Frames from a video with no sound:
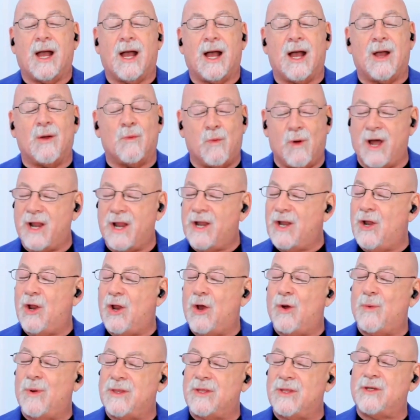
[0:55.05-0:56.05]
I want to
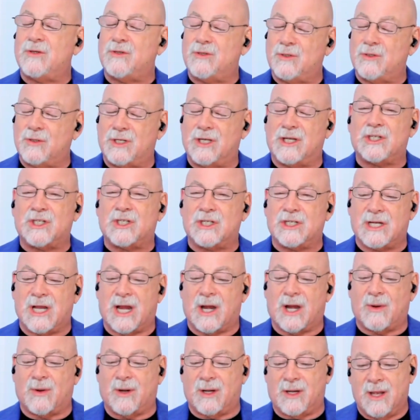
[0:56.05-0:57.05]
know when the
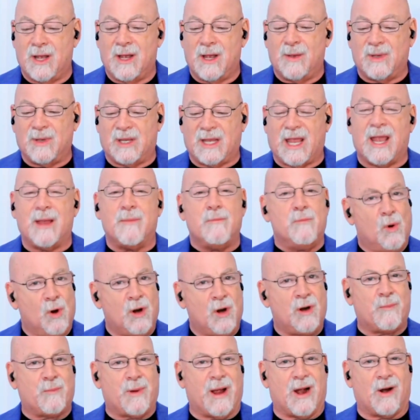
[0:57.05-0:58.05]
judiciary became
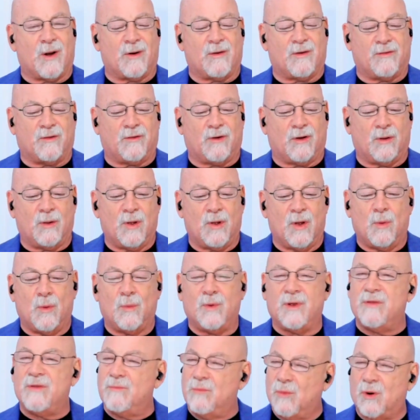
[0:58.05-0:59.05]
more powerful
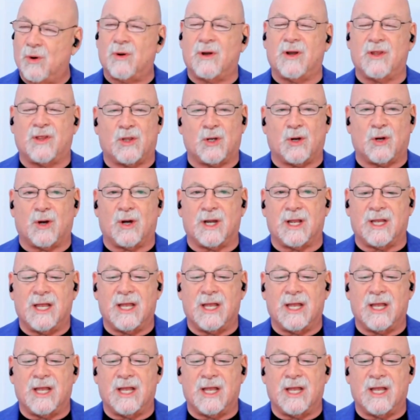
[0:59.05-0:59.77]
with more authority